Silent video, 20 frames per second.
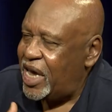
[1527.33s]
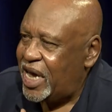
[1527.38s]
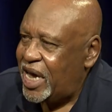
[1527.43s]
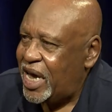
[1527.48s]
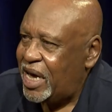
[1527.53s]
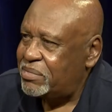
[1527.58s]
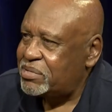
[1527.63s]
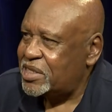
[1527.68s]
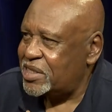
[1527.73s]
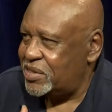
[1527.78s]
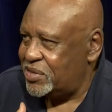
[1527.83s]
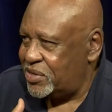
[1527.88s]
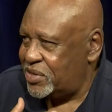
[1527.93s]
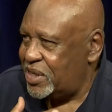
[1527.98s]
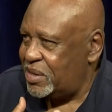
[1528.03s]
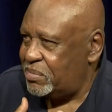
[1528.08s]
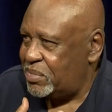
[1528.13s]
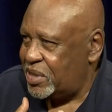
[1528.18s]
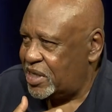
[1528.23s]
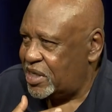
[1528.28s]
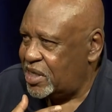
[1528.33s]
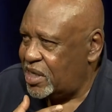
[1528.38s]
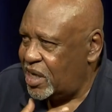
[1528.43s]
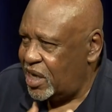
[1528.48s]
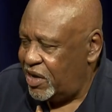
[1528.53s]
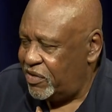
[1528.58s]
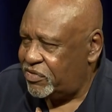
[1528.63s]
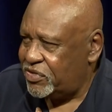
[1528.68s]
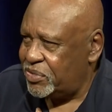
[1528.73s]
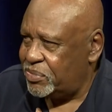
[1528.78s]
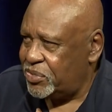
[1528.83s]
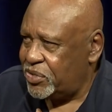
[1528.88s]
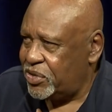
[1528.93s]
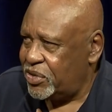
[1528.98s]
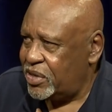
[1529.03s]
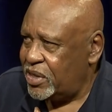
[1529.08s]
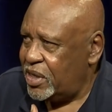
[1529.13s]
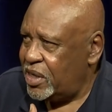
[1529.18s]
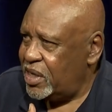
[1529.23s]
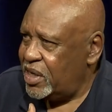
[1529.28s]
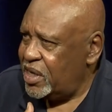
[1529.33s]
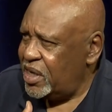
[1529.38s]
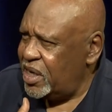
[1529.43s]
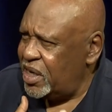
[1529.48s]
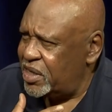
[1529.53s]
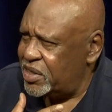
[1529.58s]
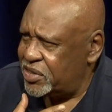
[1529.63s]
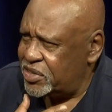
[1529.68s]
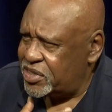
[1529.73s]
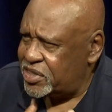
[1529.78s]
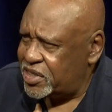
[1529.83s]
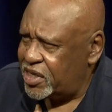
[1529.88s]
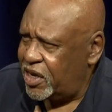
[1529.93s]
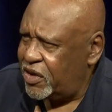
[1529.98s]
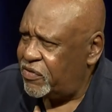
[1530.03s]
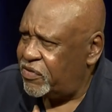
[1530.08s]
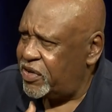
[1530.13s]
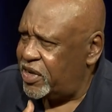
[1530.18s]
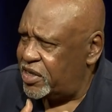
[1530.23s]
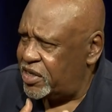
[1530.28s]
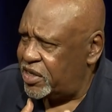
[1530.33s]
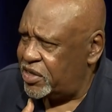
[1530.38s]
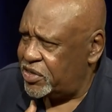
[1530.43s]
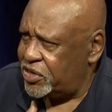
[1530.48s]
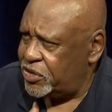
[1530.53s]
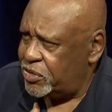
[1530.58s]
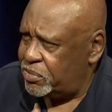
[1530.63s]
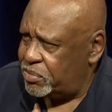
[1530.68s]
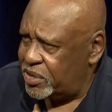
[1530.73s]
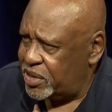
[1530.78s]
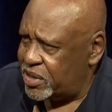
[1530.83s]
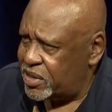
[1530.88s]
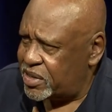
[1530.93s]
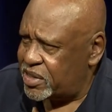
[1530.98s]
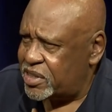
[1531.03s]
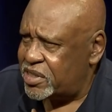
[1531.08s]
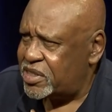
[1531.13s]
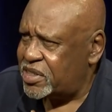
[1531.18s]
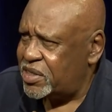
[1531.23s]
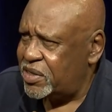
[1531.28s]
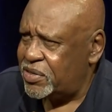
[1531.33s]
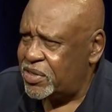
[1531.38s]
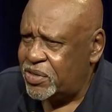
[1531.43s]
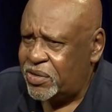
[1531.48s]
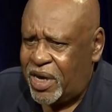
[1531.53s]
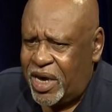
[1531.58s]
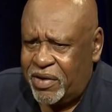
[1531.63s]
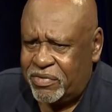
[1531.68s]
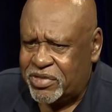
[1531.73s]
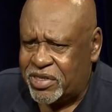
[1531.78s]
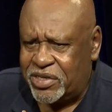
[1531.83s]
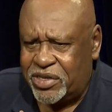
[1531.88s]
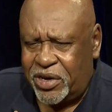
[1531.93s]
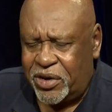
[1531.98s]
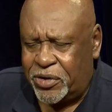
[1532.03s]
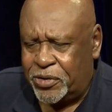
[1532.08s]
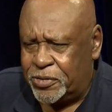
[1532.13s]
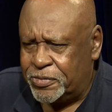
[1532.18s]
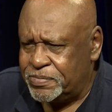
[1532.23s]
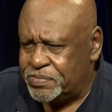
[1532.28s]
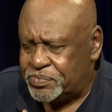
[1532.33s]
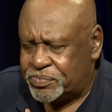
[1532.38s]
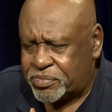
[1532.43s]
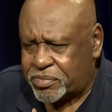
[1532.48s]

absolutely be comfortable in yourself and in your abilities. Mm-hmm. So you have to know